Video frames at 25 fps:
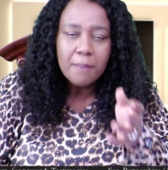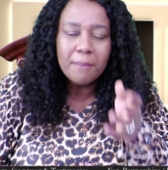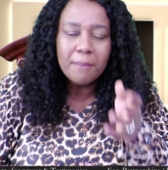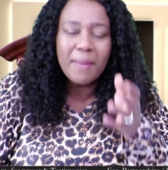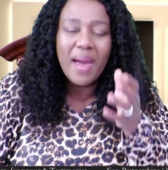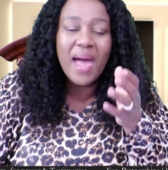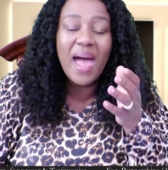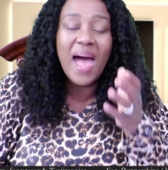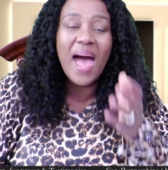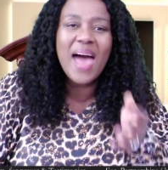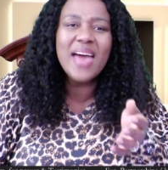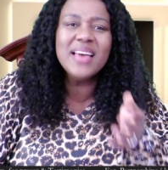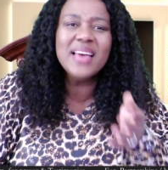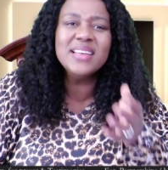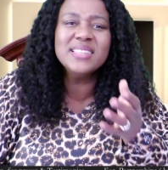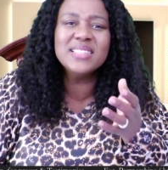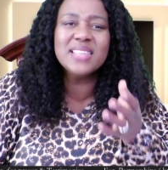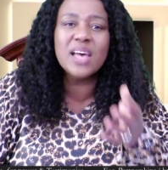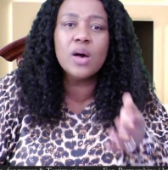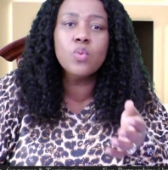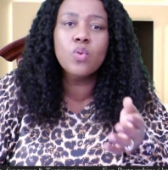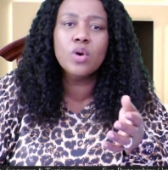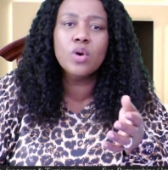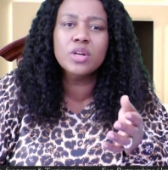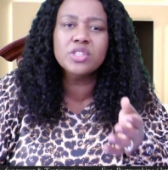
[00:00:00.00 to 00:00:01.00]
My eyes
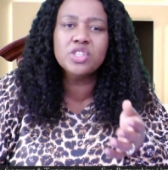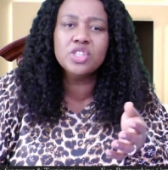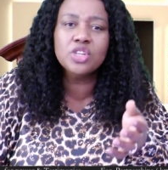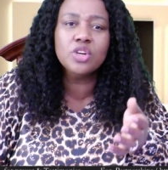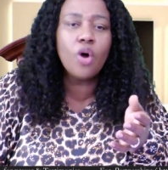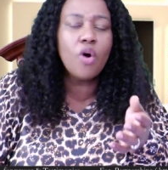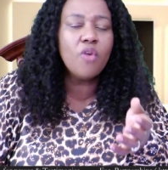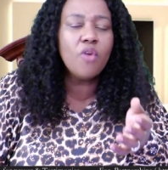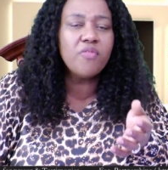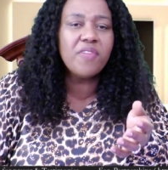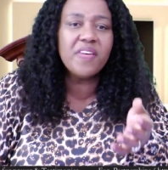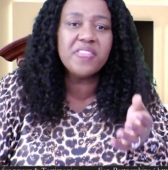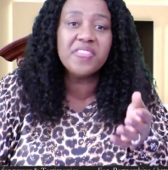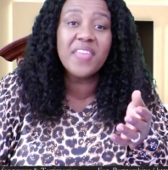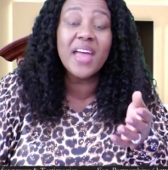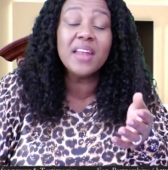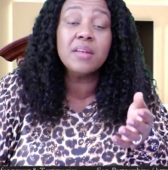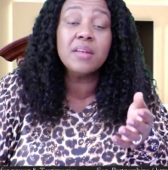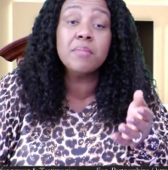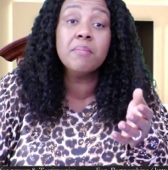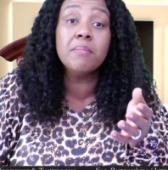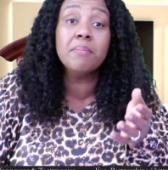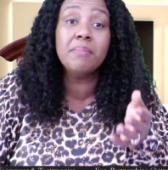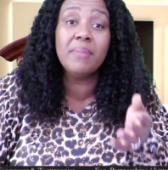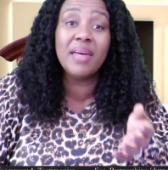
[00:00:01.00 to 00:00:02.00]
are watching over
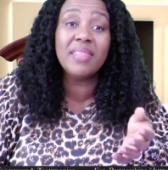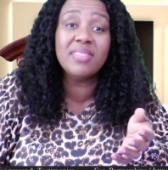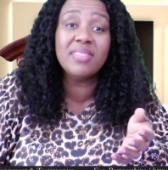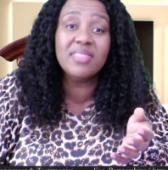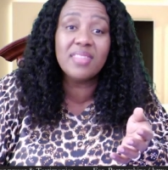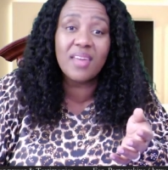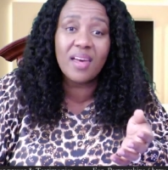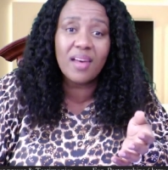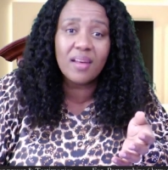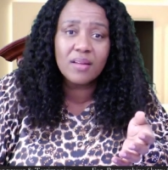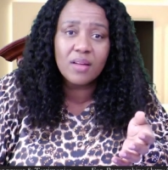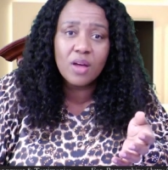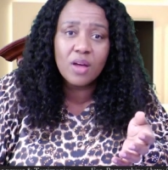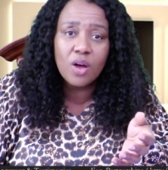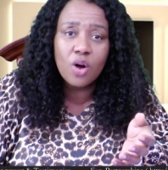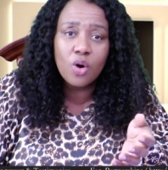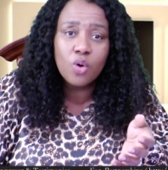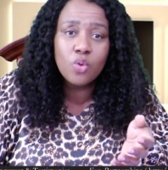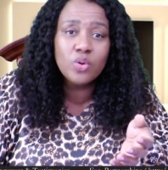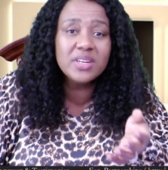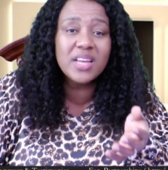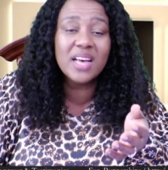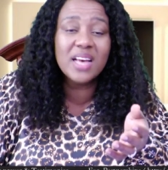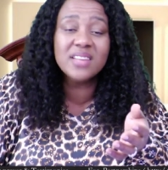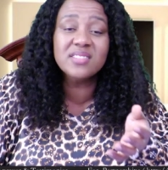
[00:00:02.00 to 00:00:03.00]
that mother
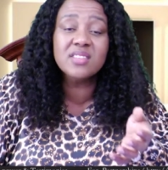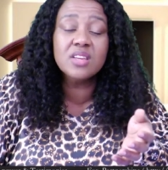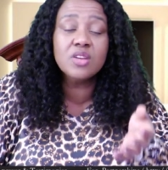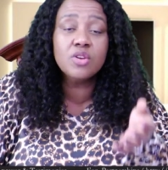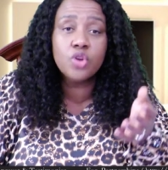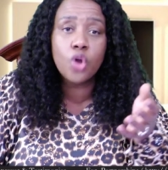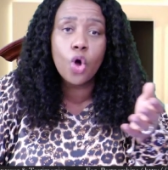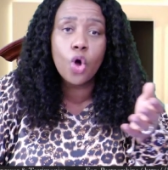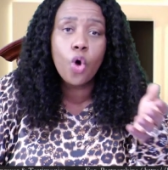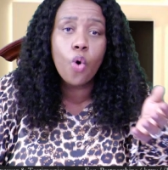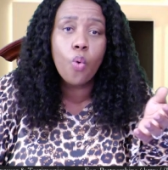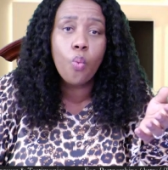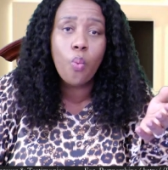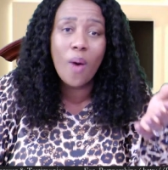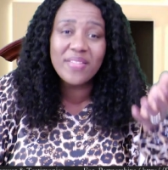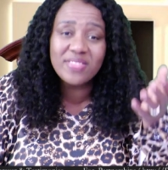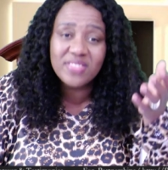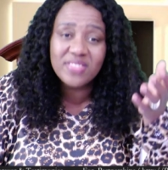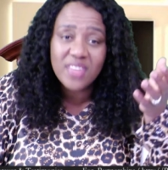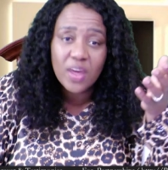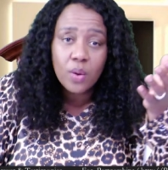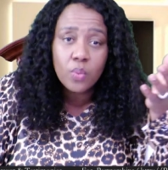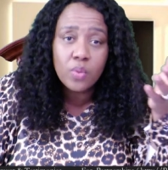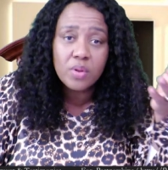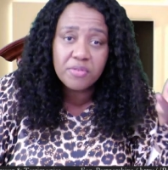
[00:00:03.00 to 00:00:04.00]
who doesn't know
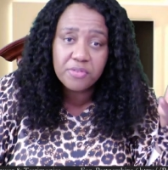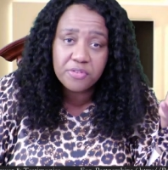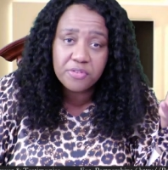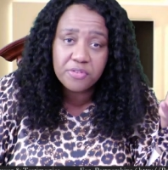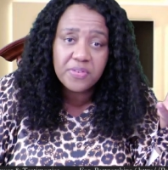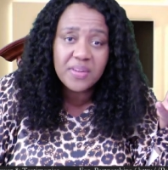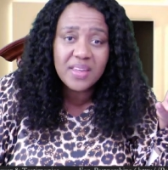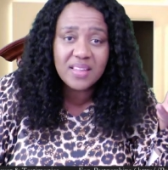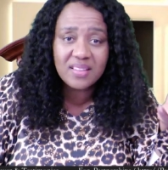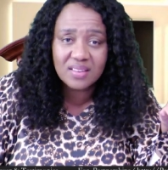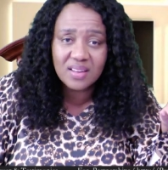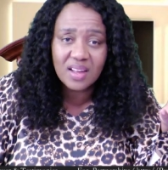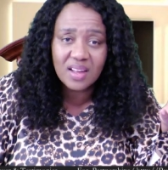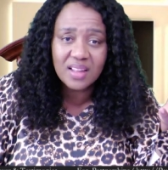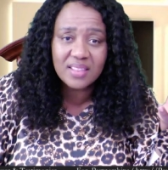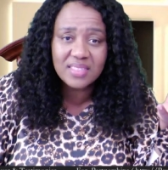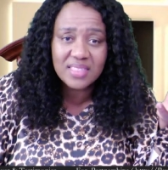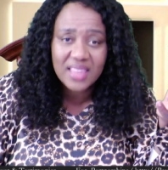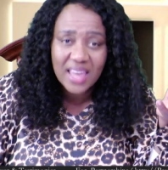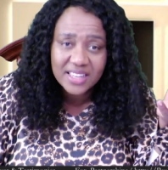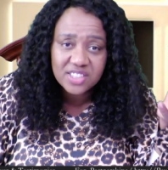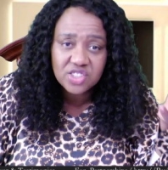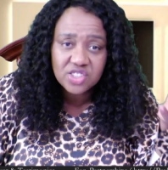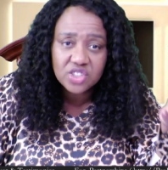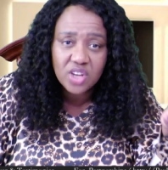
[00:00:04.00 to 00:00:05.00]
what they will feed
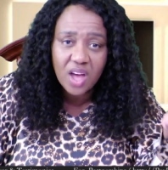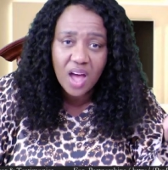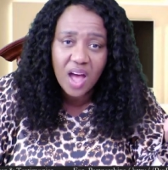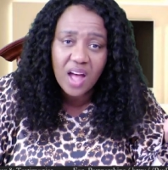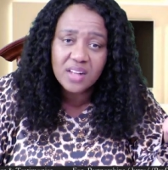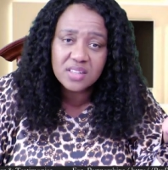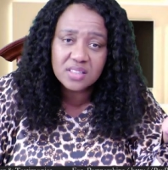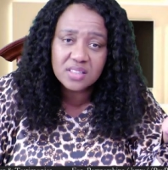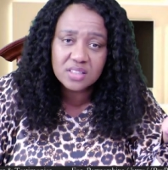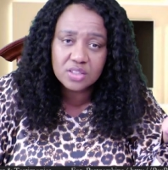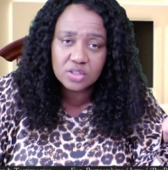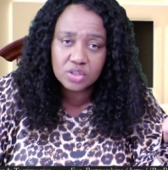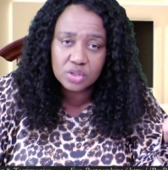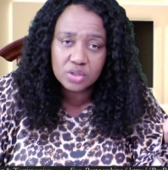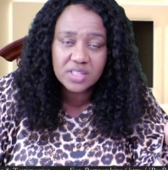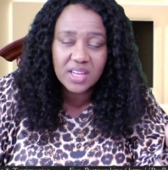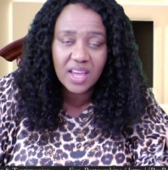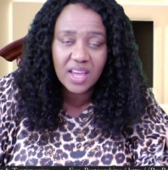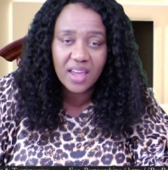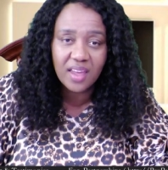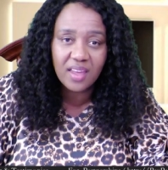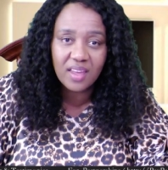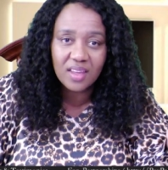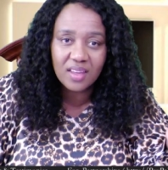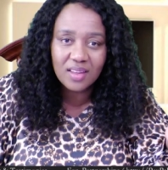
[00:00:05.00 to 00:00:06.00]
their child
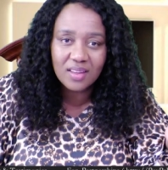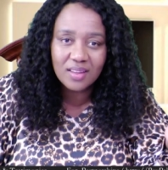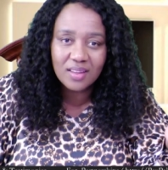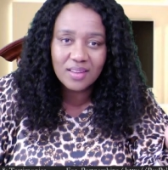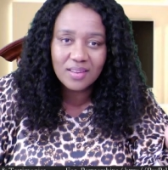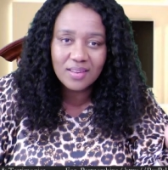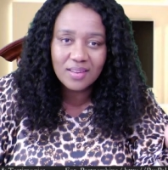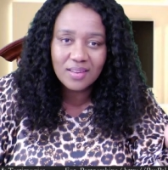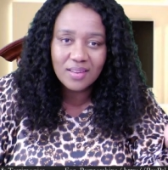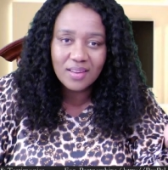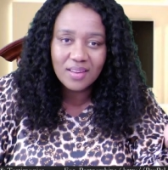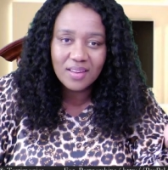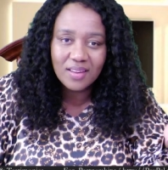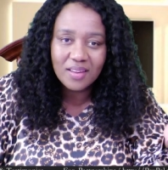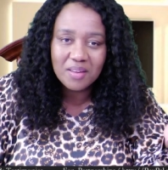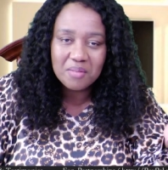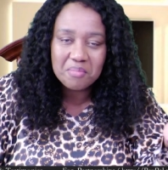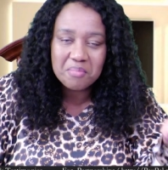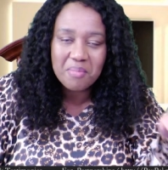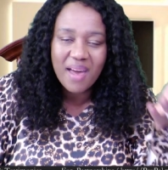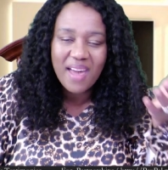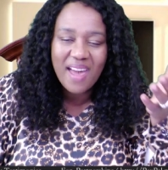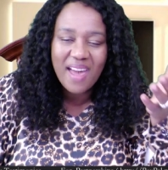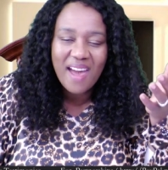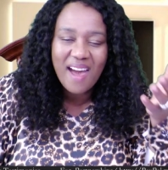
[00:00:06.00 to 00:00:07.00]
today.
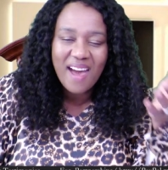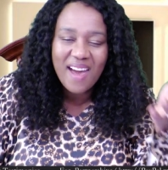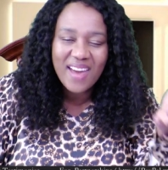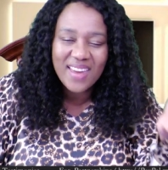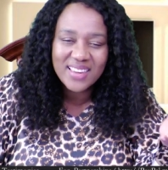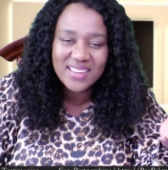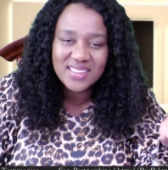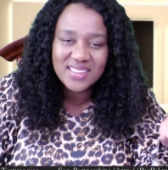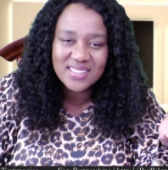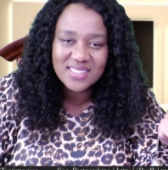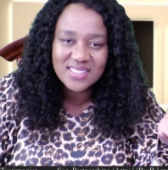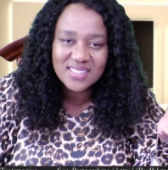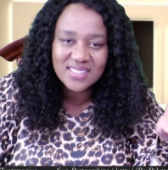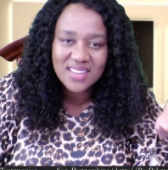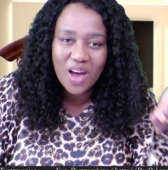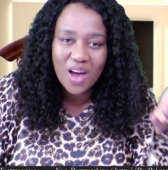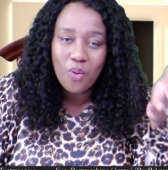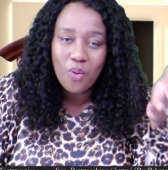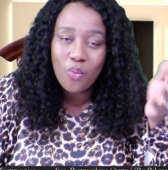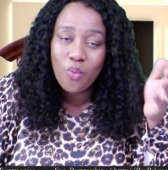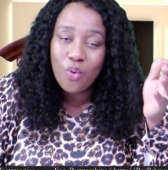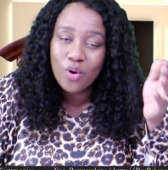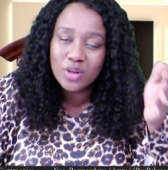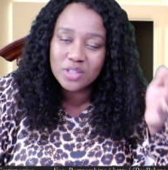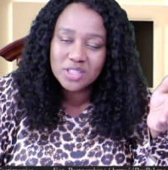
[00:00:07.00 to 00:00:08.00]
My eyes
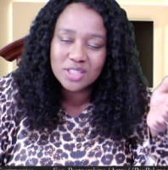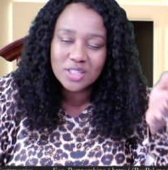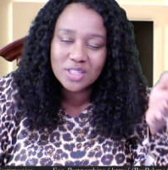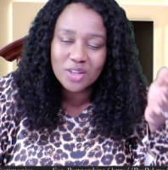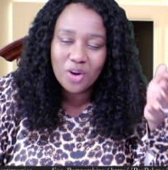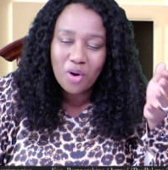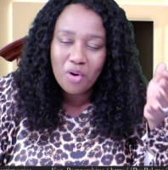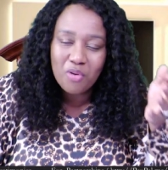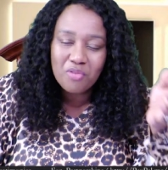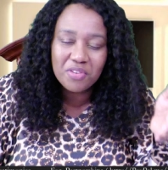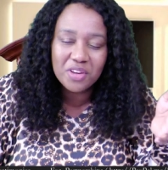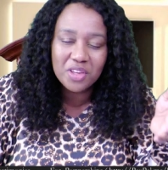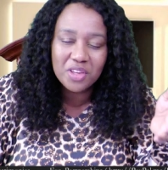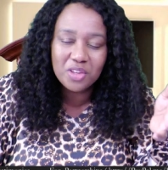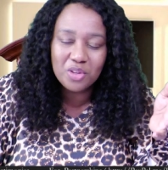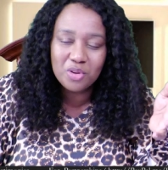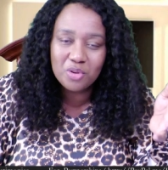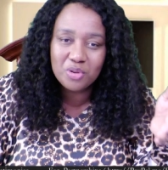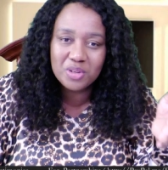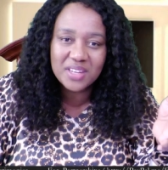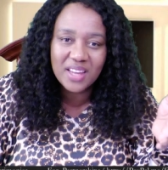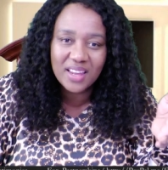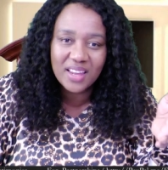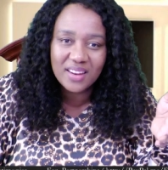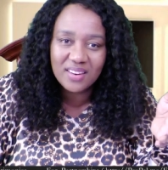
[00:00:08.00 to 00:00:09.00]
are watching over
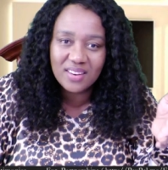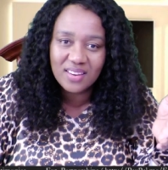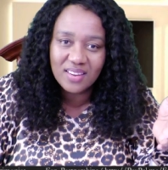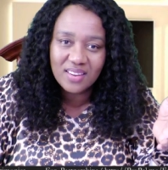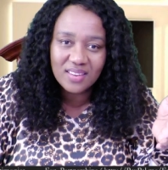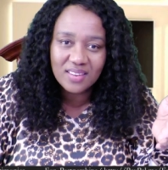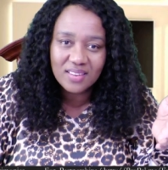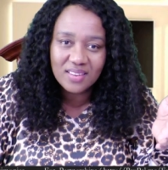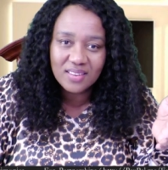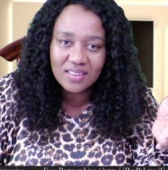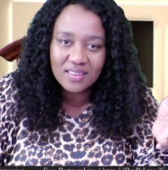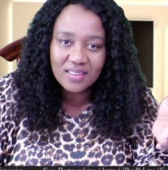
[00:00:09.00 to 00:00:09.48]
you, Daddy.